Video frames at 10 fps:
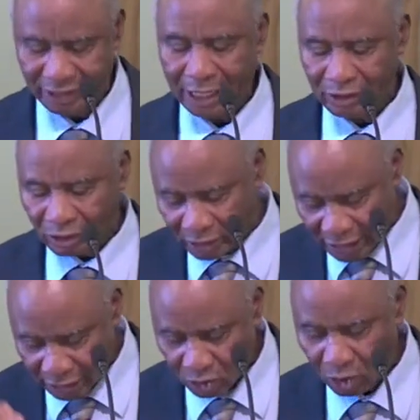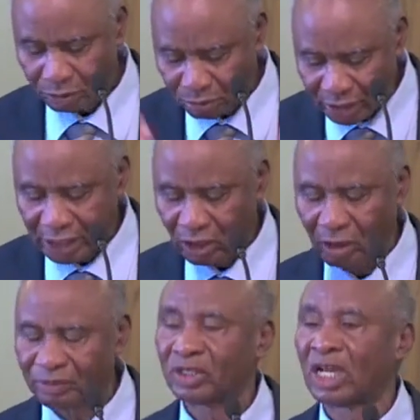Let, let God bring it
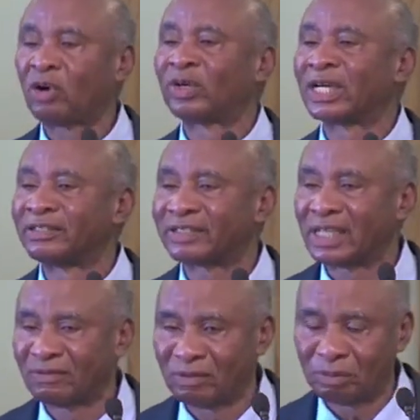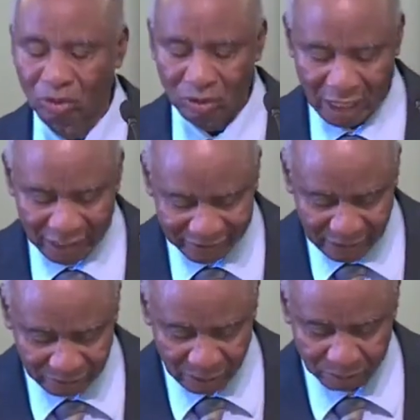up so that we can save Him more
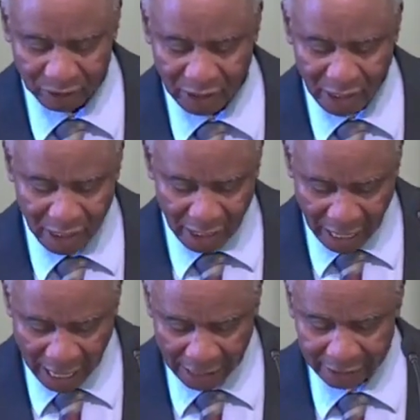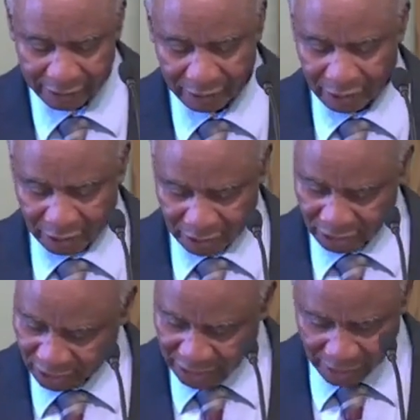acceptably, and His name